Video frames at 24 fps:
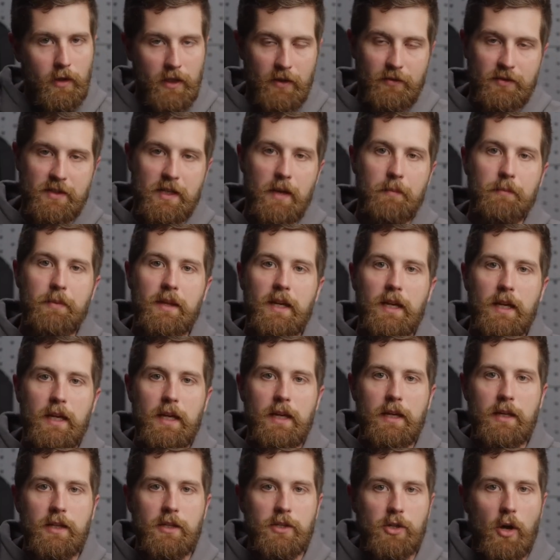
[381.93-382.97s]
If something
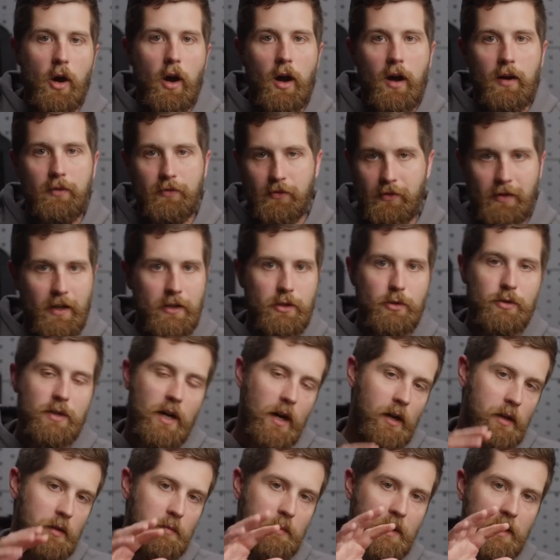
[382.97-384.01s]
is off, then you
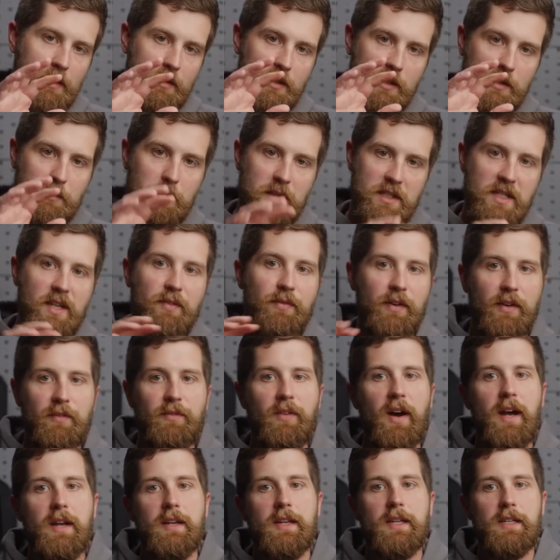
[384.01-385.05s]
document the specific
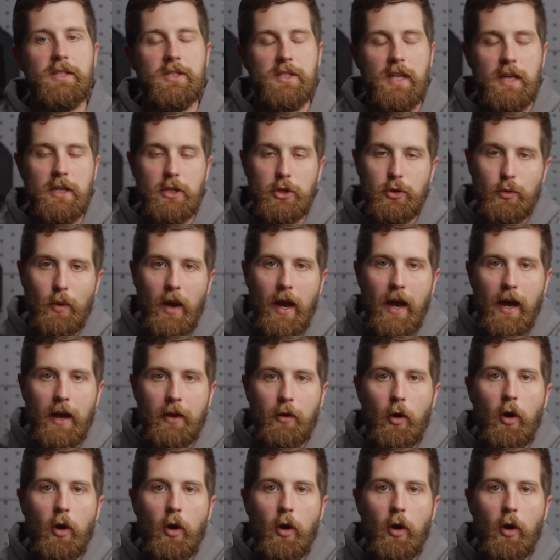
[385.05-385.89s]
findings that you had